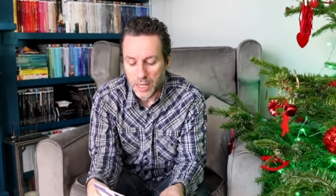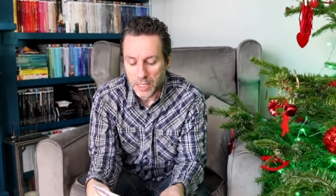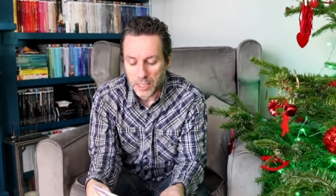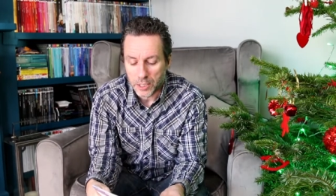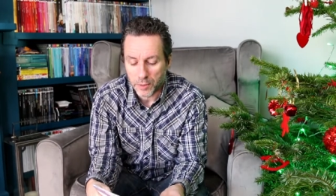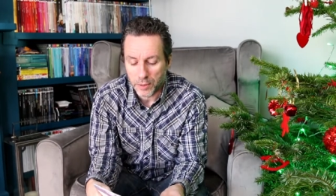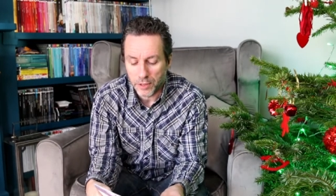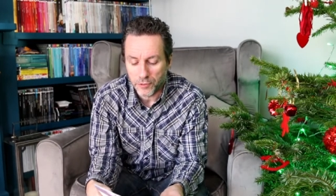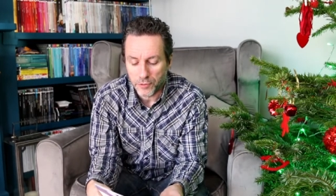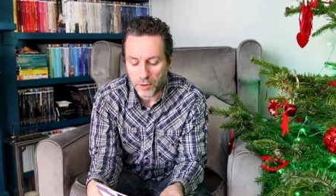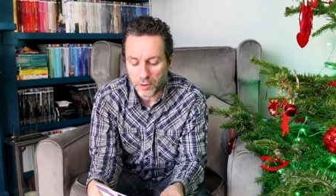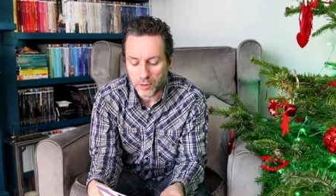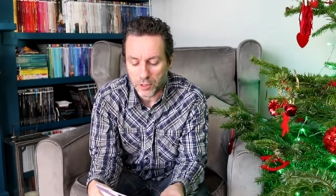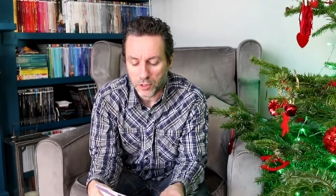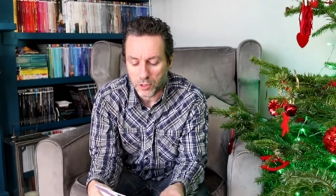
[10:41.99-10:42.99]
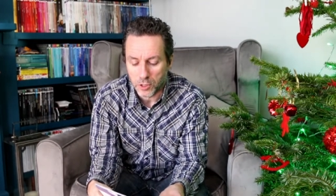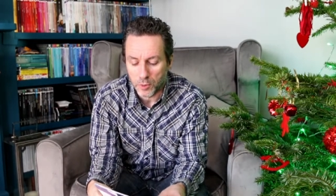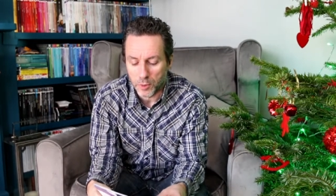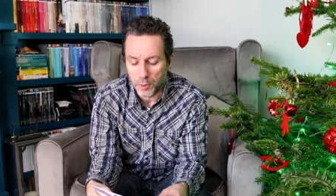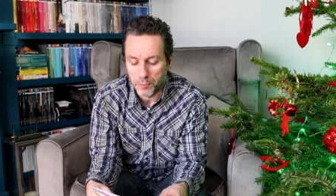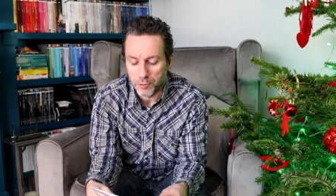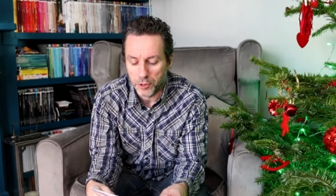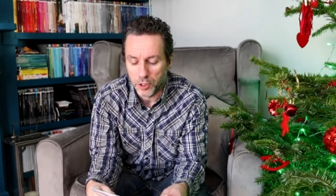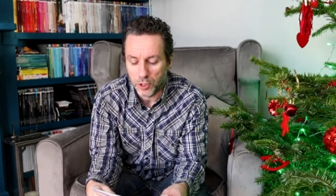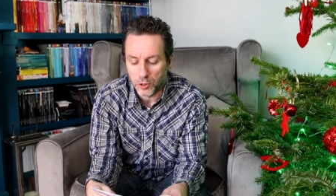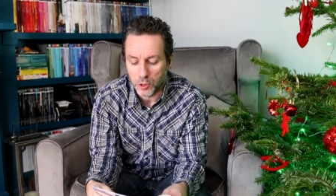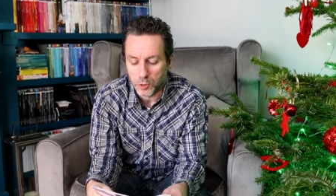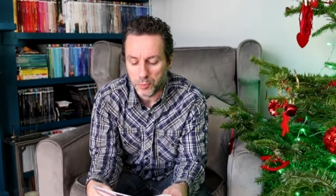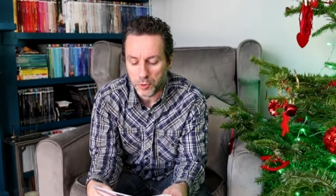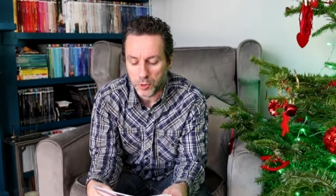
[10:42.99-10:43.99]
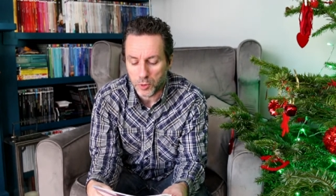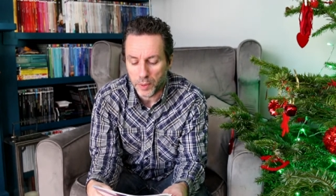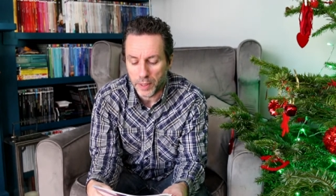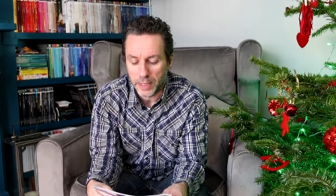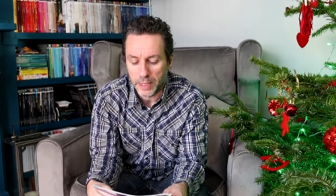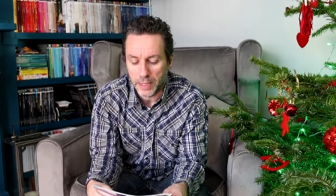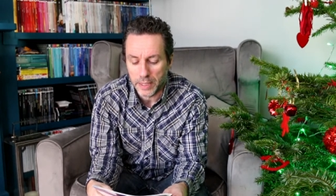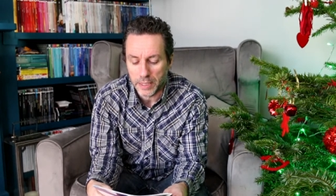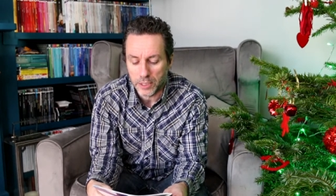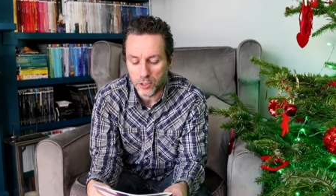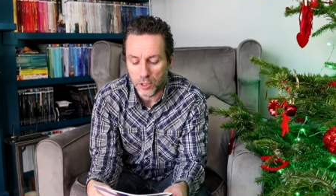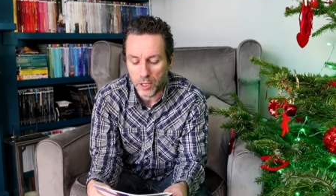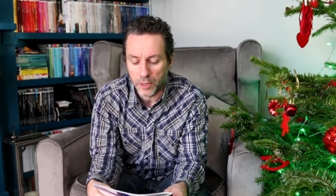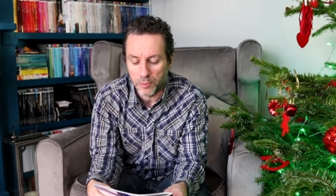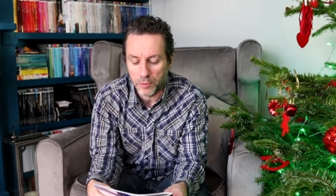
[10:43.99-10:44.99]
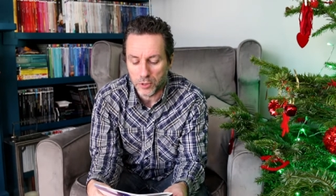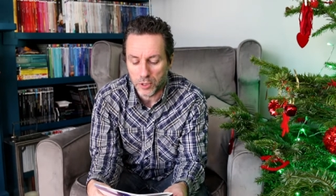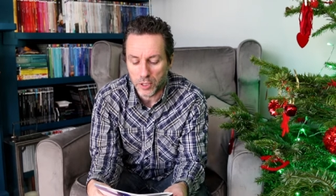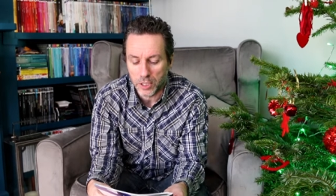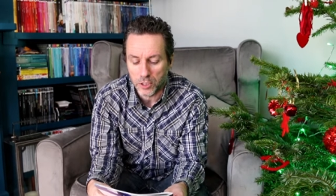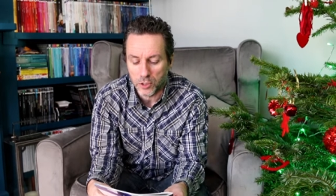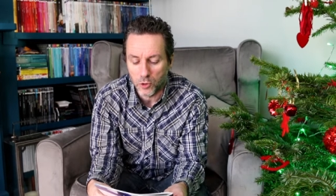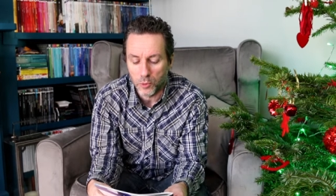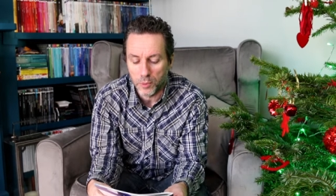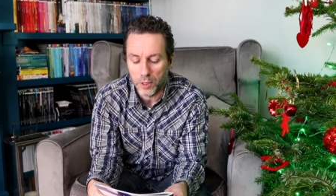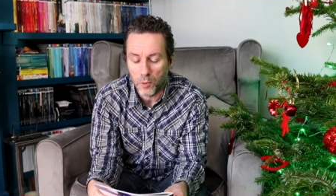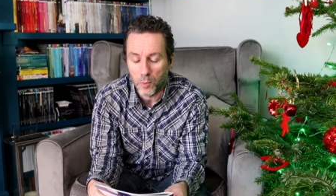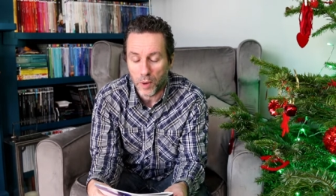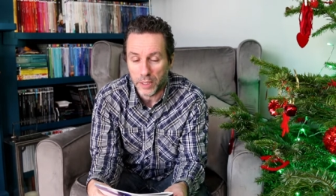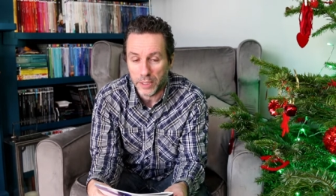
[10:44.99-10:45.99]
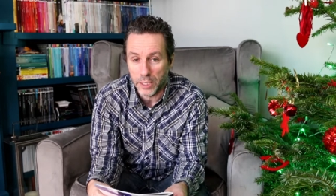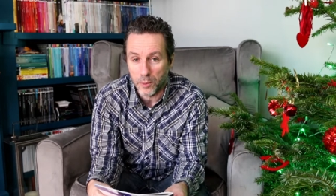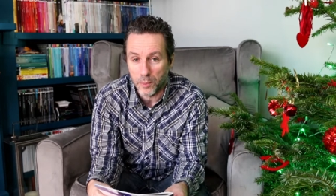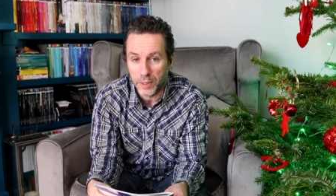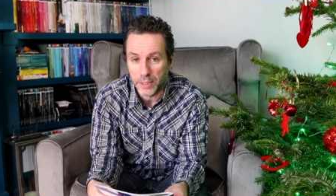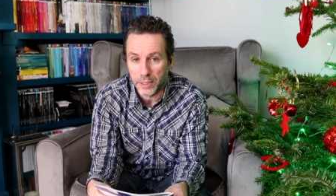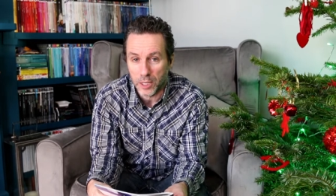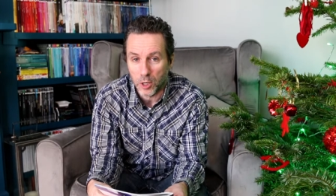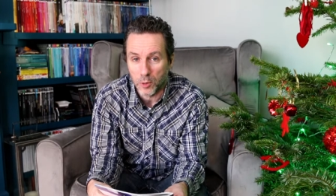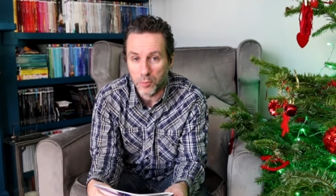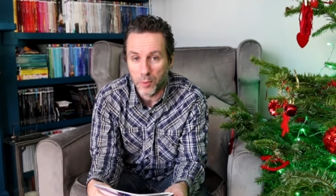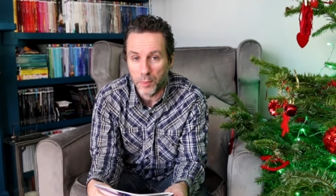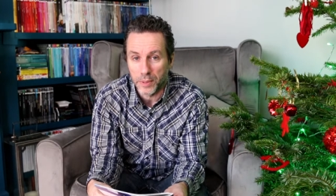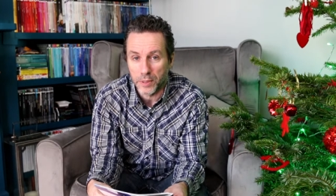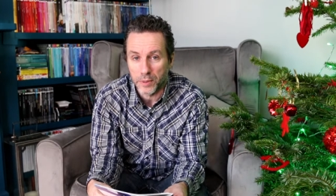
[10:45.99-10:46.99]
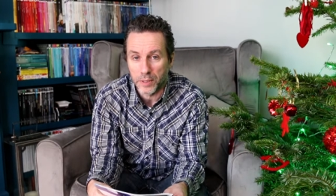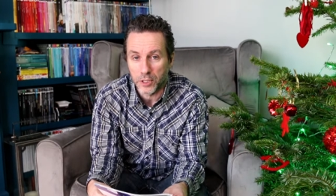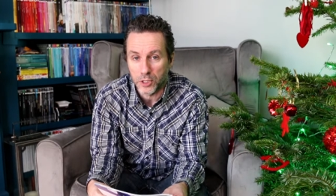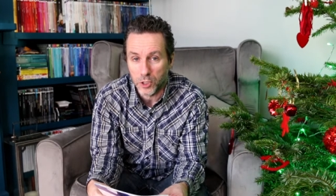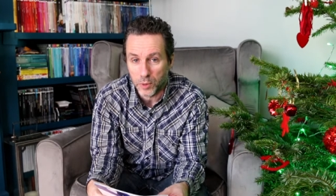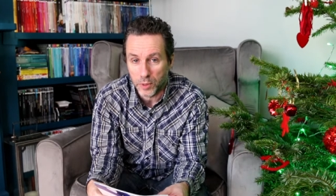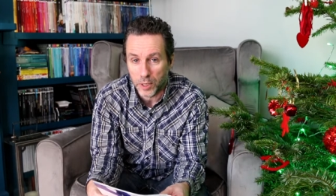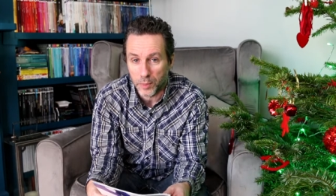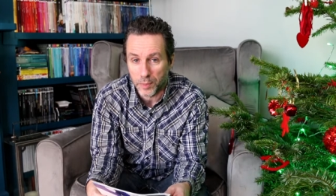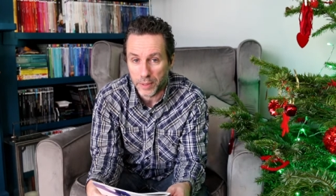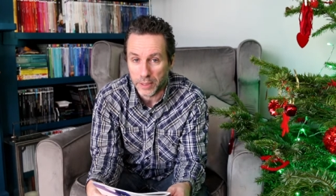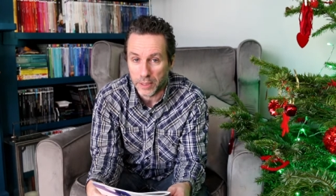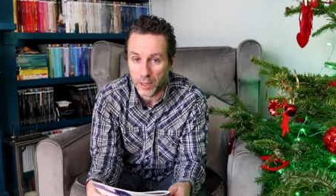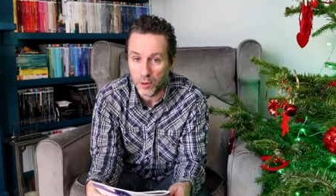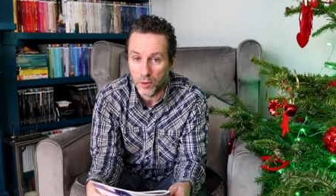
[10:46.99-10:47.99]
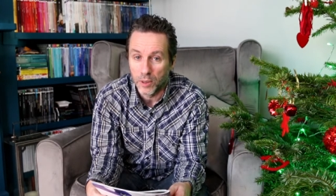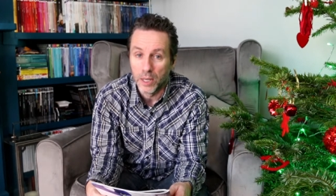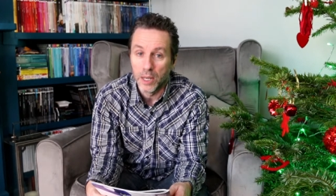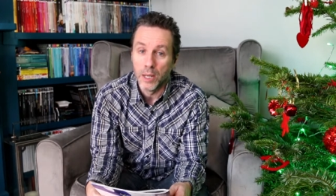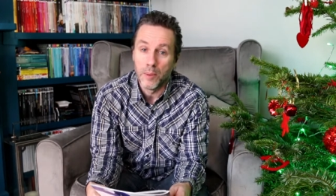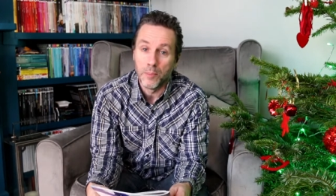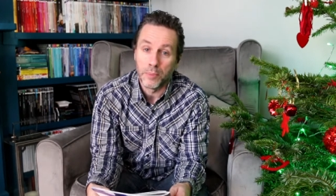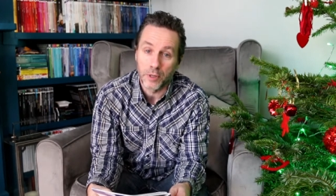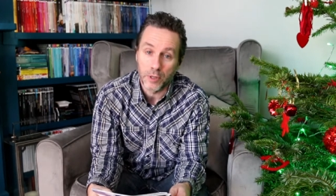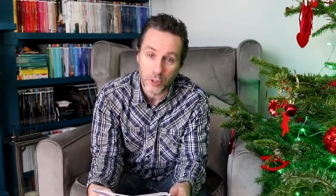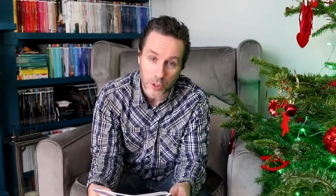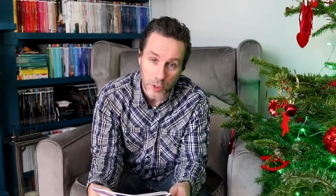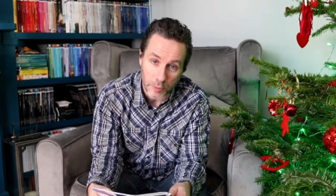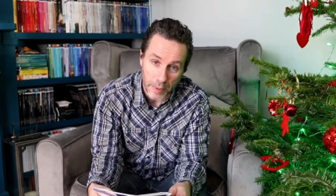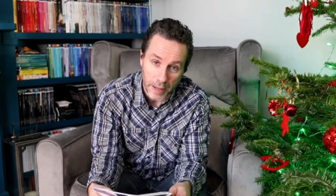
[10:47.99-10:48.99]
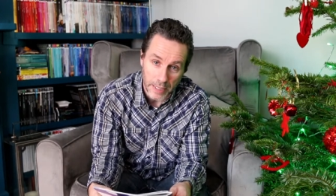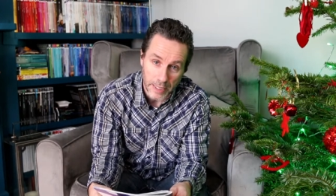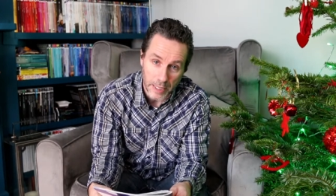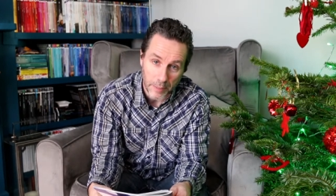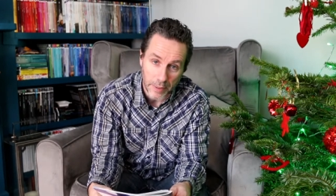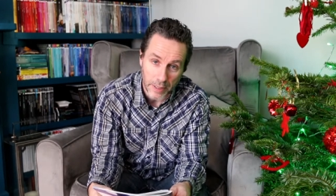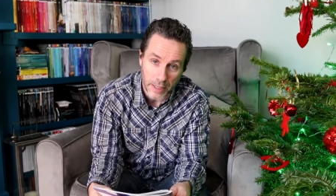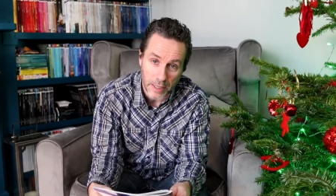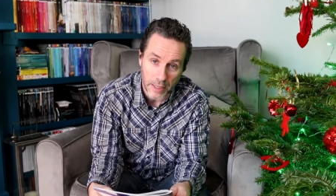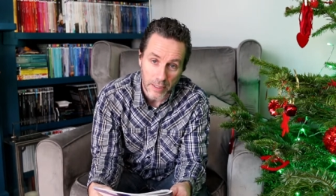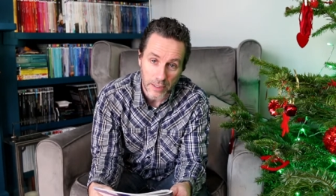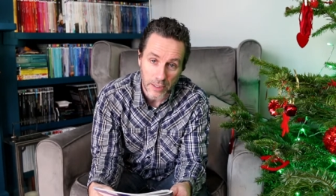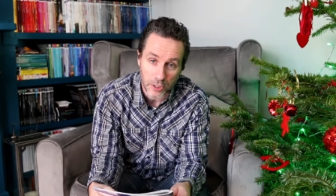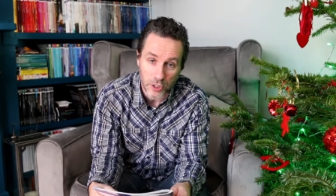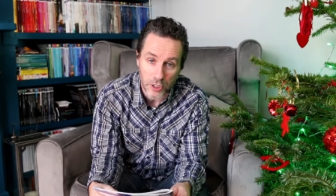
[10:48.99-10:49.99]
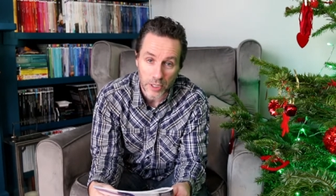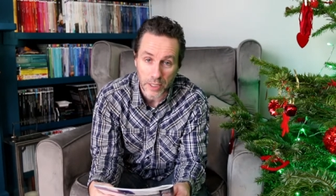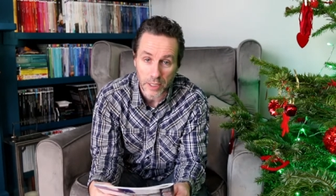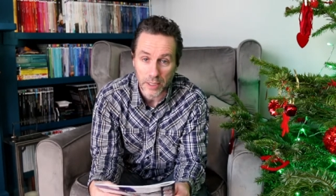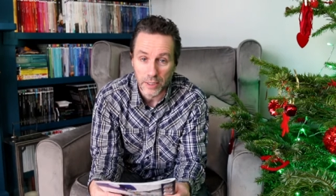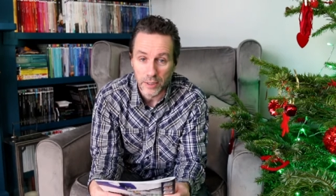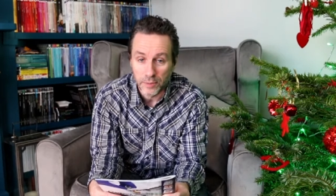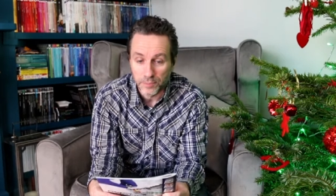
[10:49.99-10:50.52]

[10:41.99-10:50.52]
So any photos that were produced between, it's normally a 1 year window, but we're doing a 2 year window because of the pandemic this year.